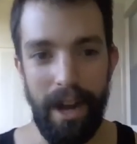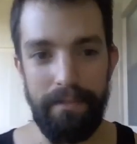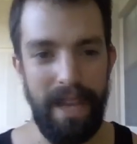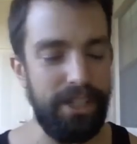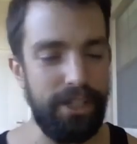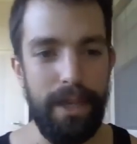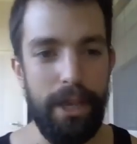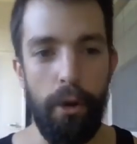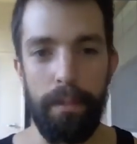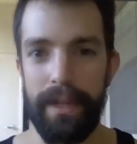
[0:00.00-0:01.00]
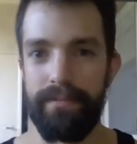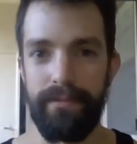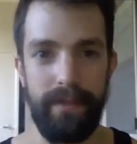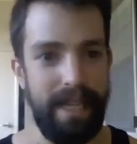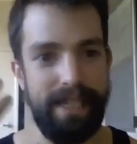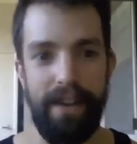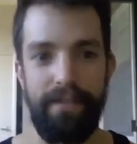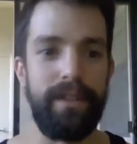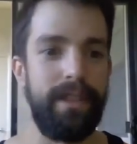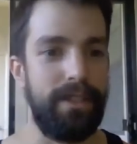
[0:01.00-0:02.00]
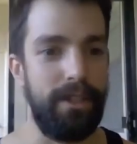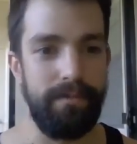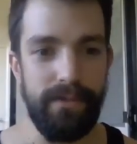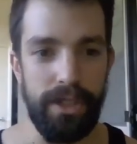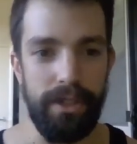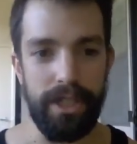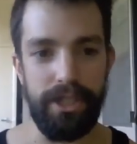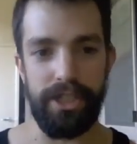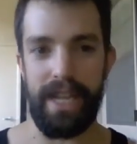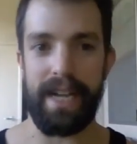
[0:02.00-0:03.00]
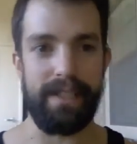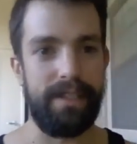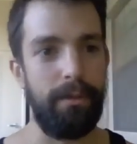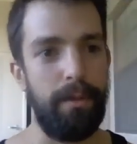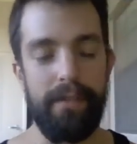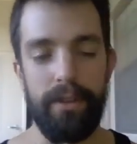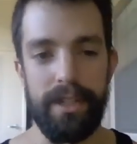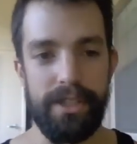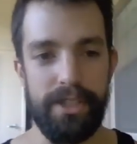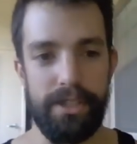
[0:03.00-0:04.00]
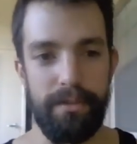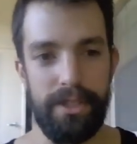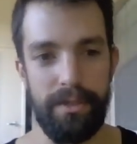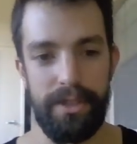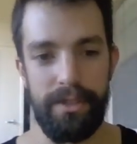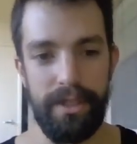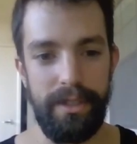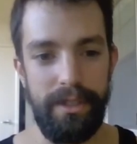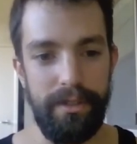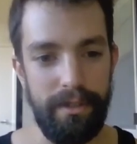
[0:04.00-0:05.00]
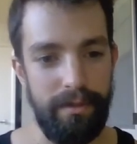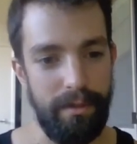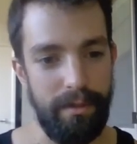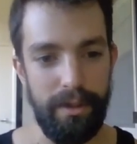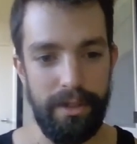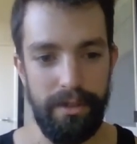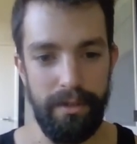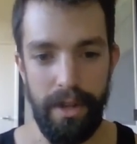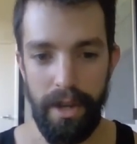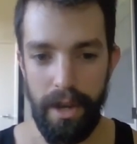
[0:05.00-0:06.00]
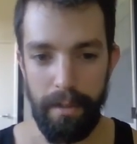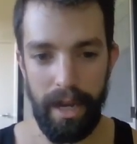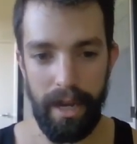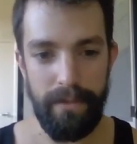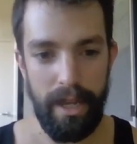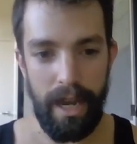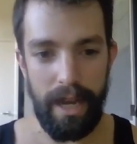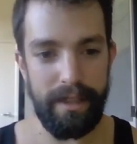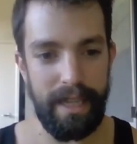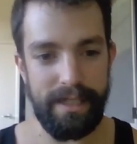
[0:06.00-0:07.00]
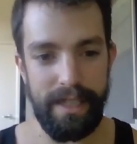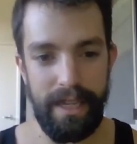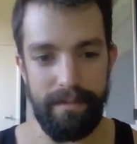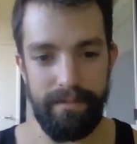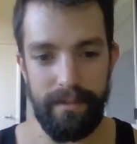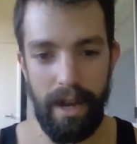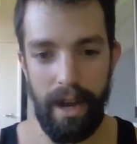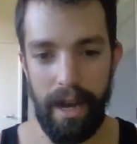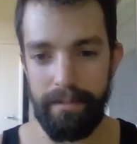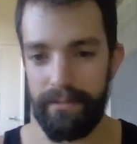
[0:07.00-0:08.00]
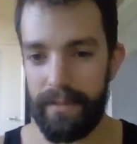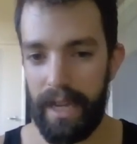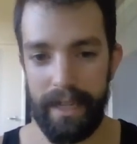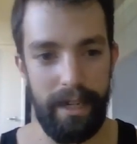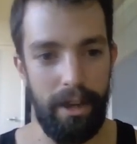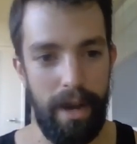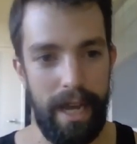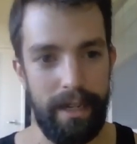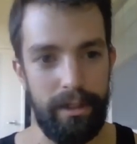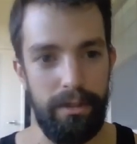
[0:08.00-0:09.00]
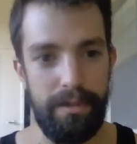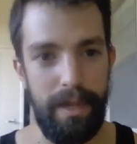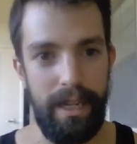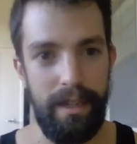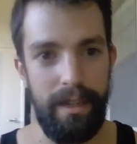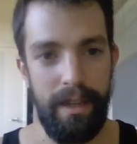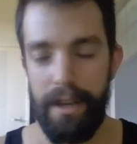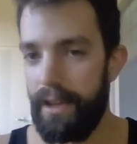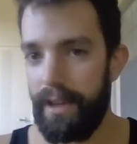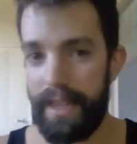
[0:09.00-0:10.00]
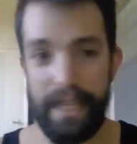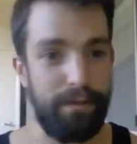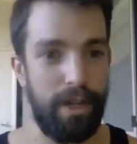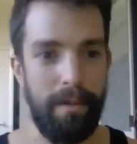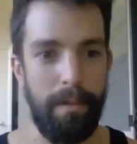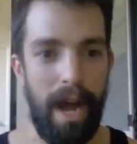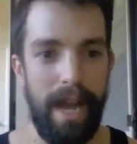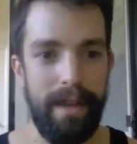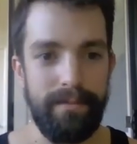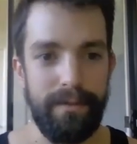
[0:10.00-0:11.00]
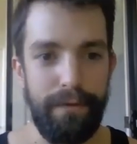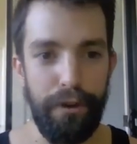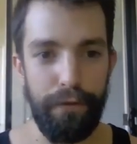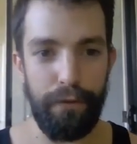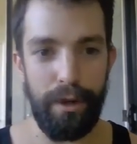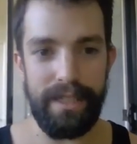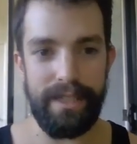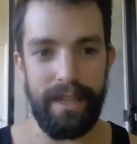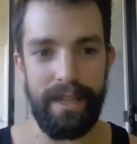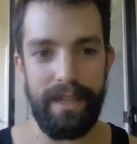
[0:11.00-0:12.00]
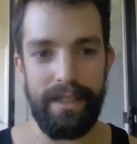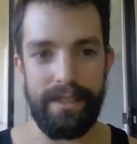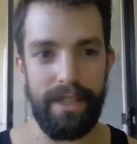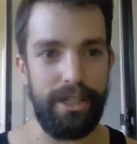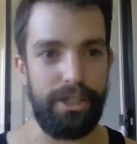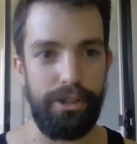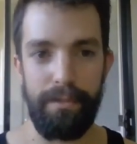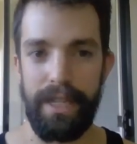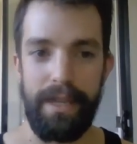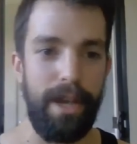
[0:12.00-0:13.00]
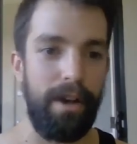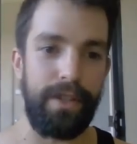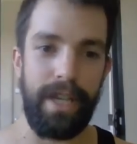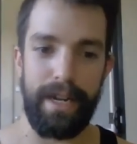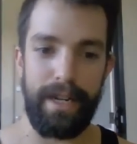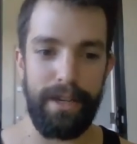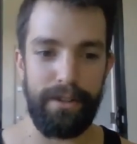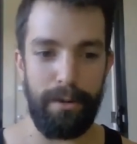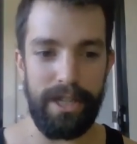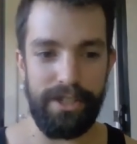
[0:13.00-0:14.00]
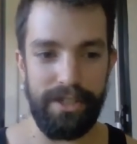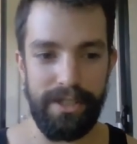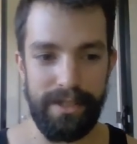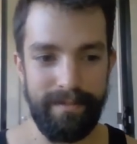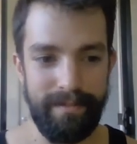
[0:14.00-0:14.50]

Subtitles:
That should be open indefinitely too. So you can just access it whenever, and it's just a resource you can refer to. But I think that's it. I'm going to go ahead and close the meeting. Thanks for coming by. Feel free to shoot me an email if you got any other questions.